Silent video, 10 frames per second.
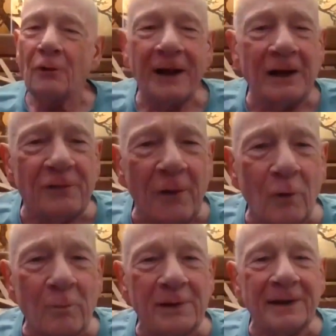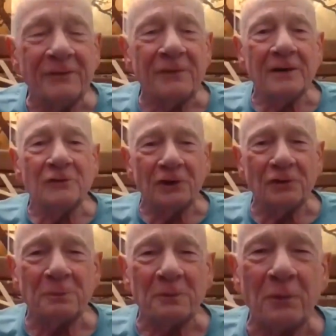Greek folk belief that
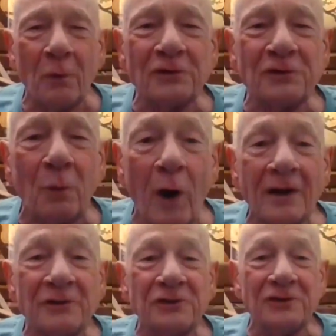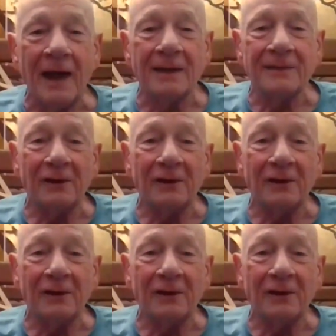just before swans die,